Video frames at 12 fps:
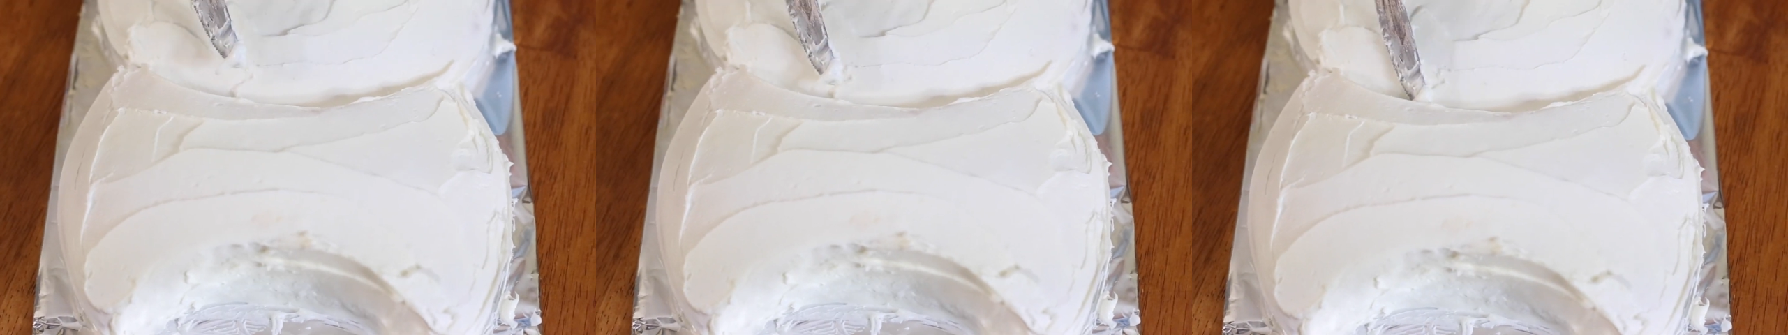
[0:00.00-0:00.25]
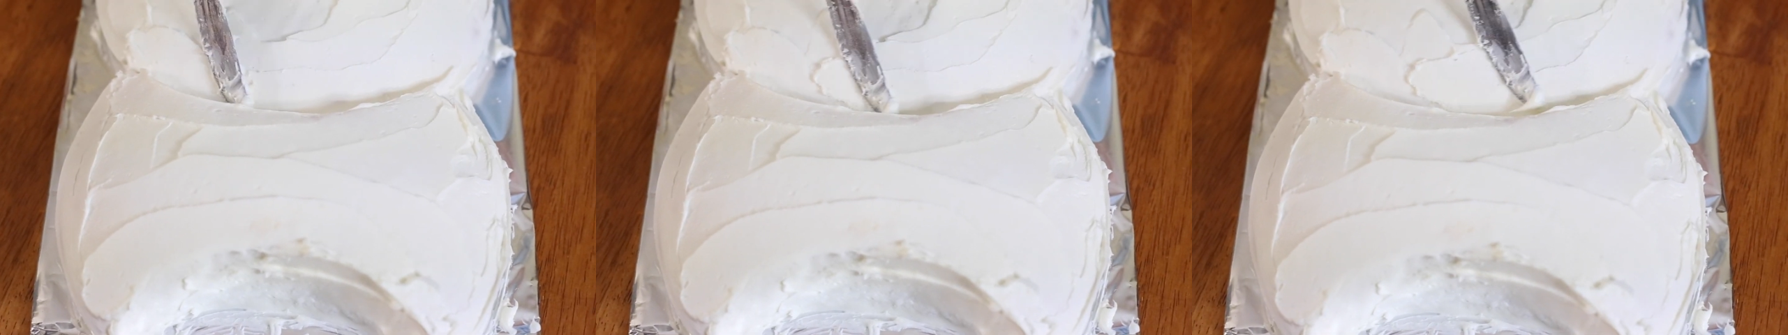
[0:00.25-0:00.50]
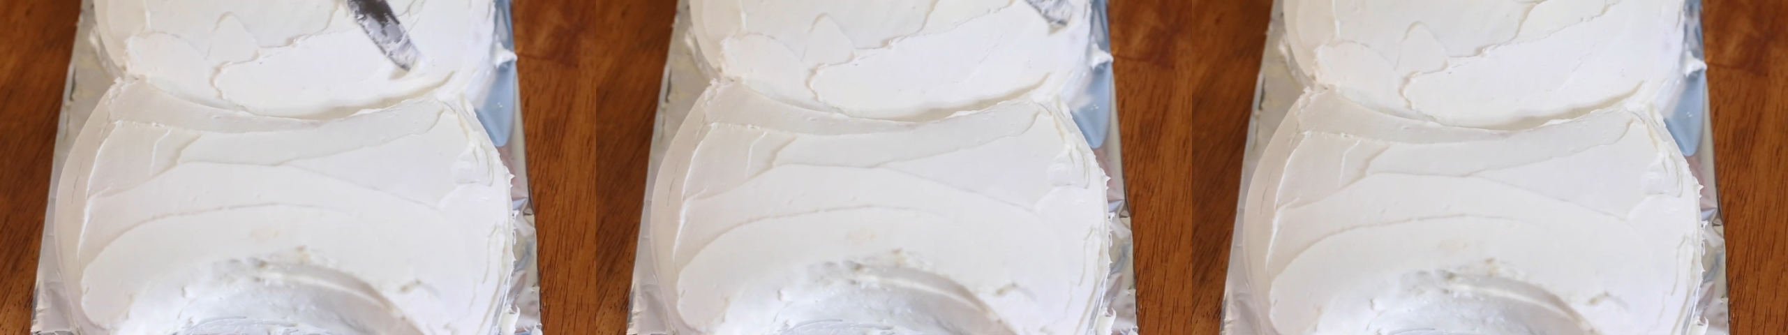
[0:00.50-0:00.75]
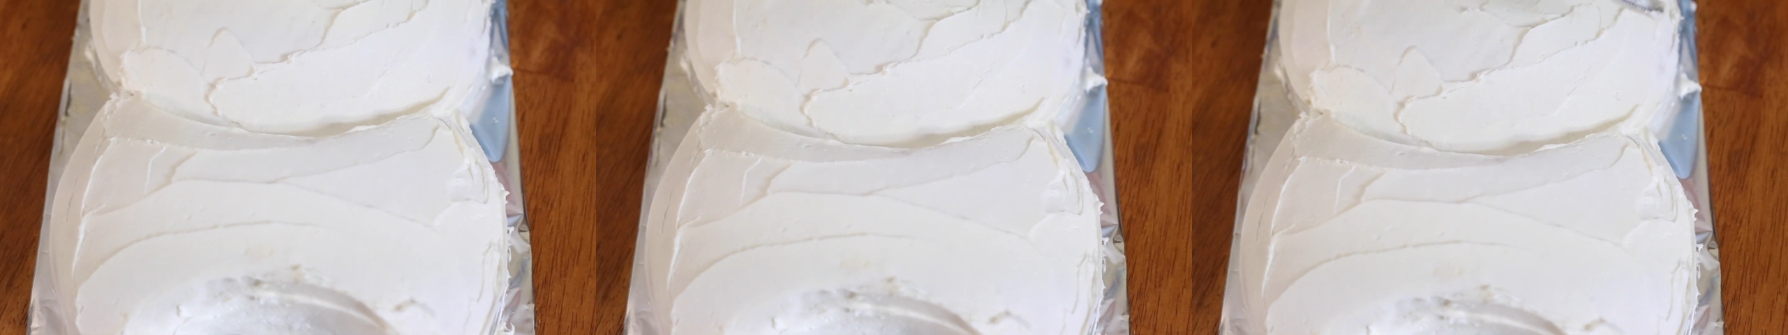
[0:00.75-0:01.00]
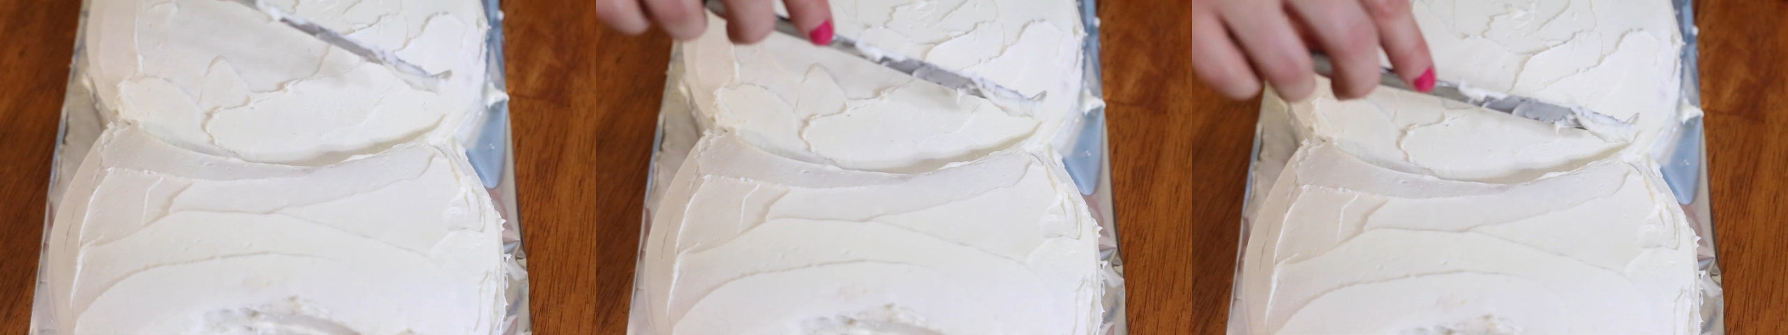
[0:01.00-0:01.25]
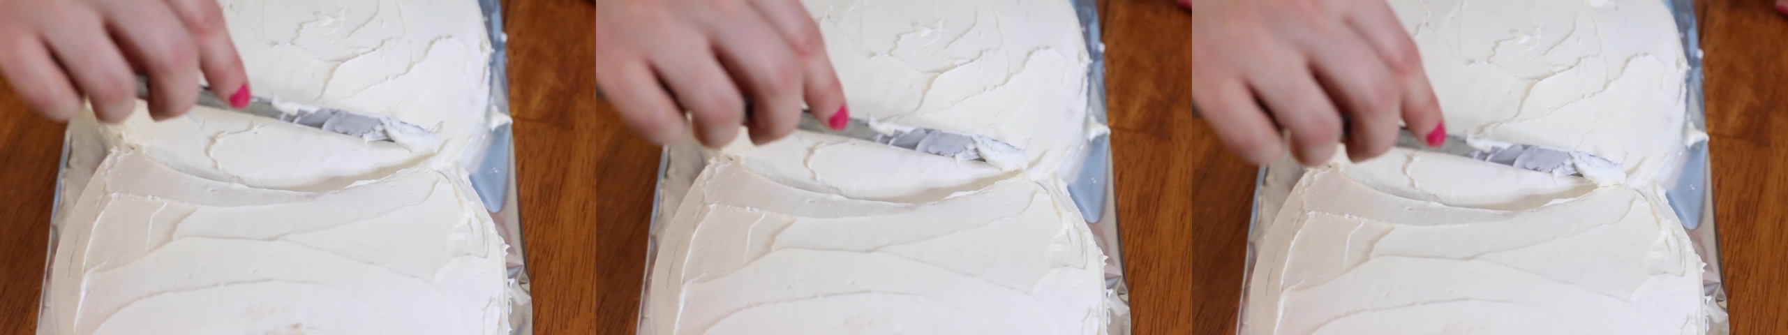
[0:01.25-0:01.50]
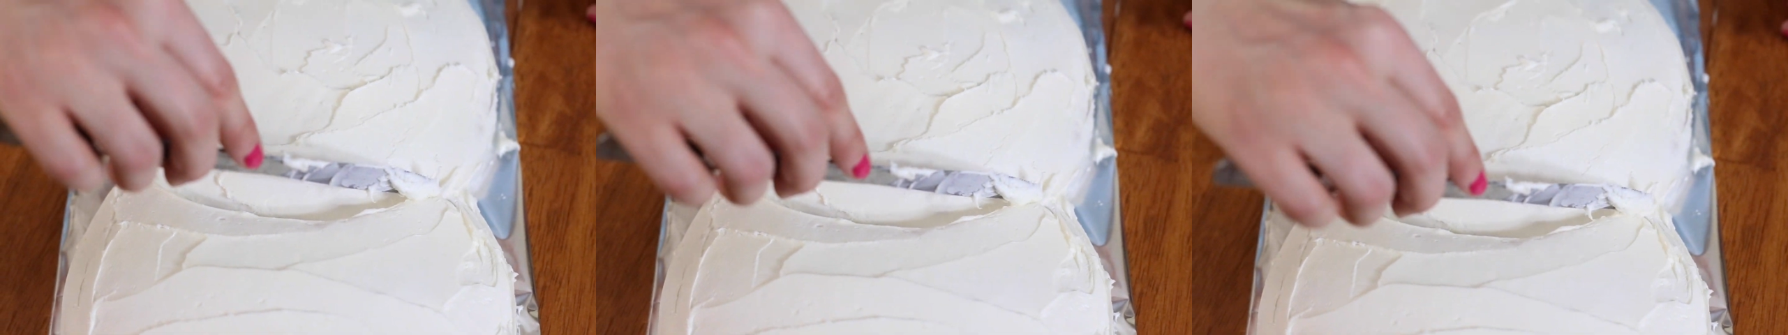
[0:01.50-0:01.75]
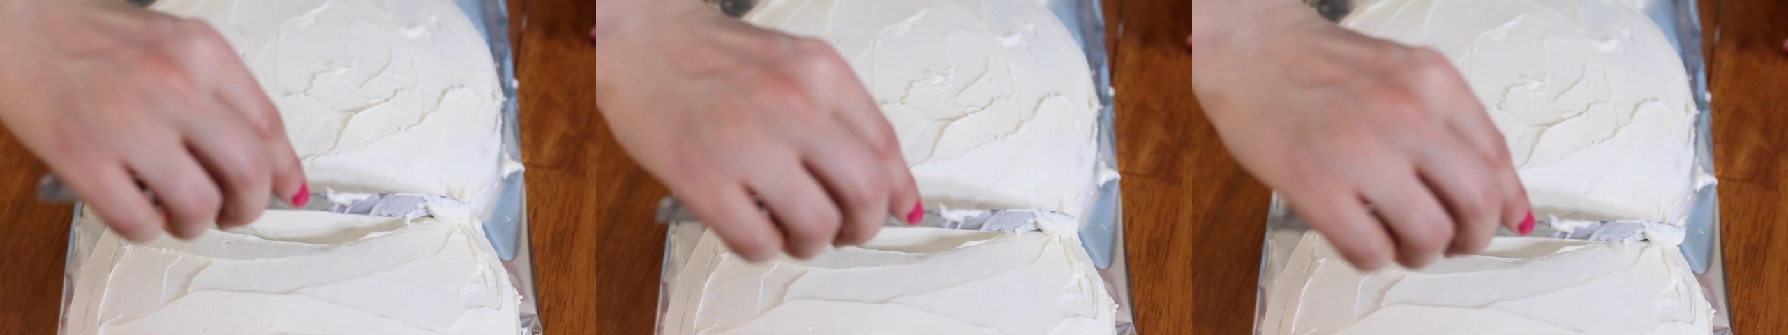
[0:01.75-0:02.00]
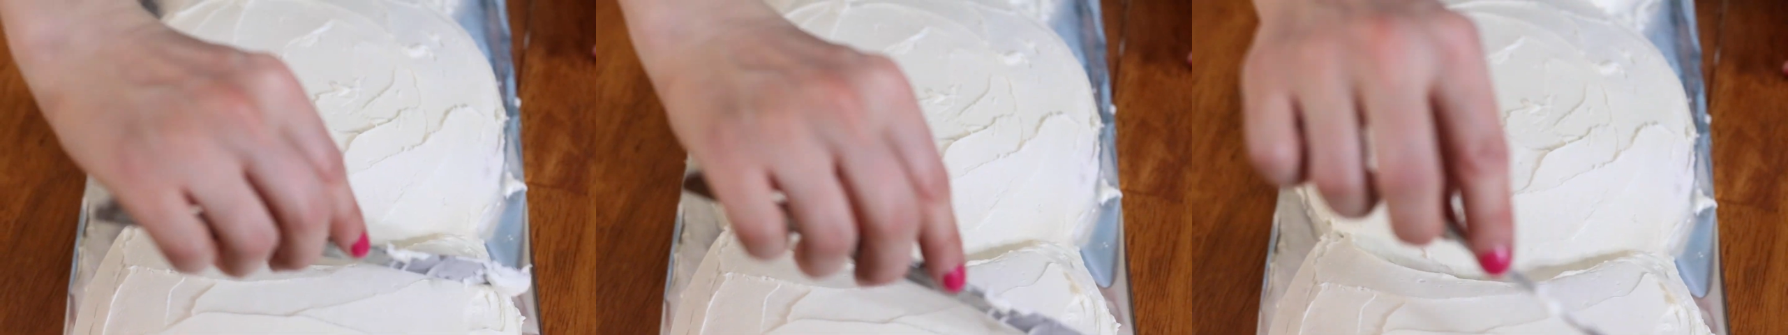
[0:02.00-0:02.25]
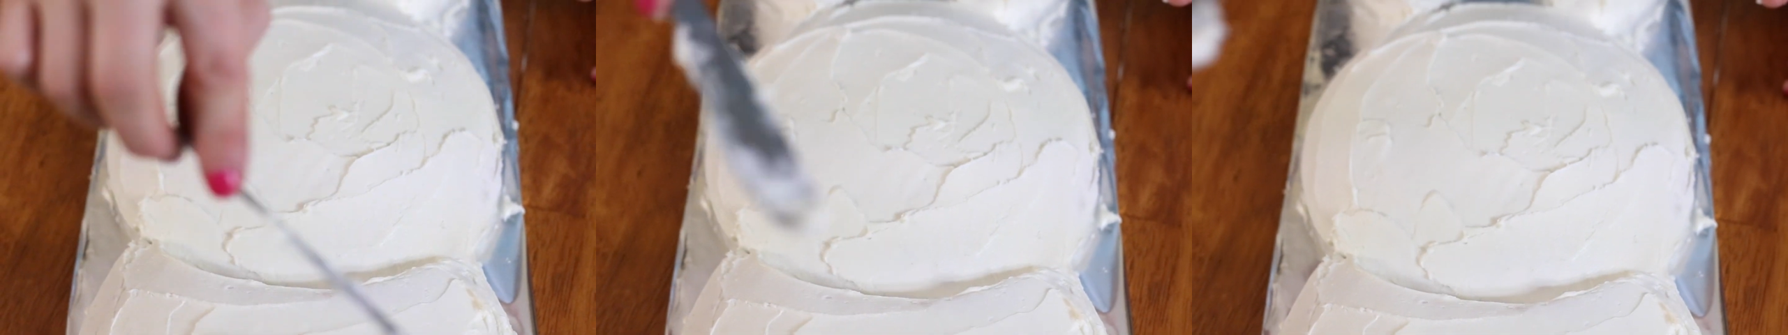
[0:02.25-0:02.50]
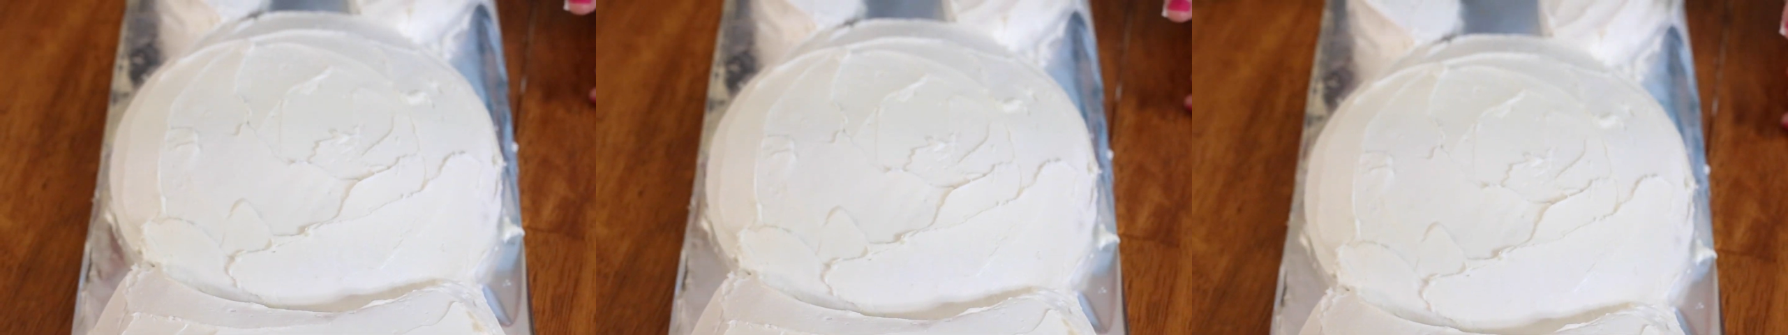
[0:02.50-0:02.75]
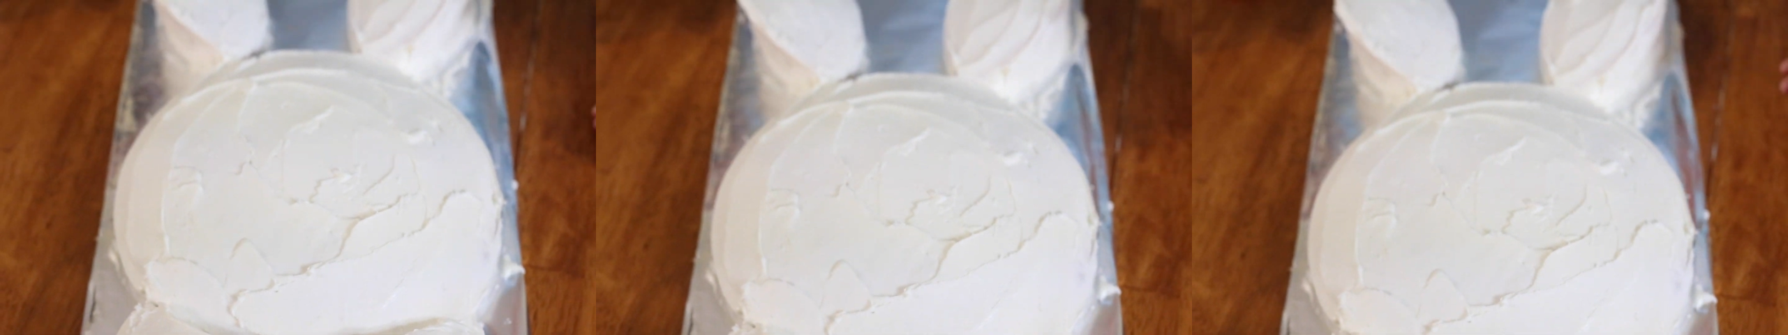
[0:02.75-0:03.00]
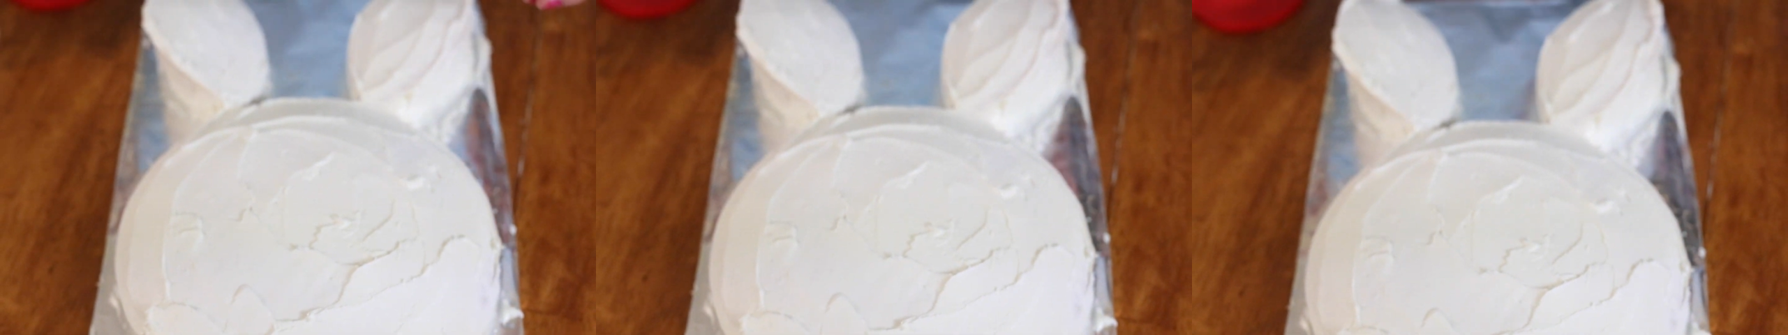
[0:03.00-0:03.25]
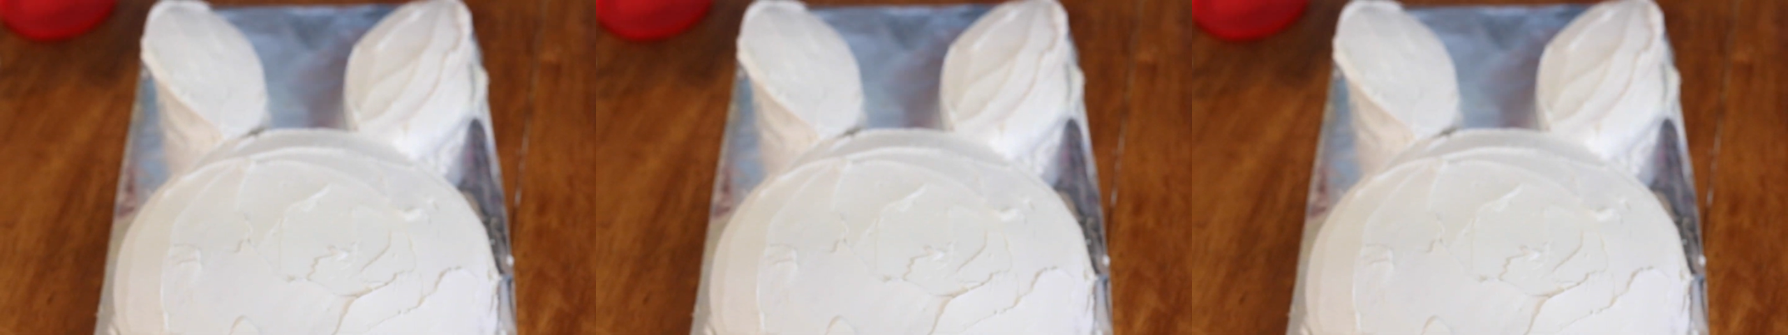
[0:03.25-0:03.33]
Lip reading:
Nobody's mouth can be seen.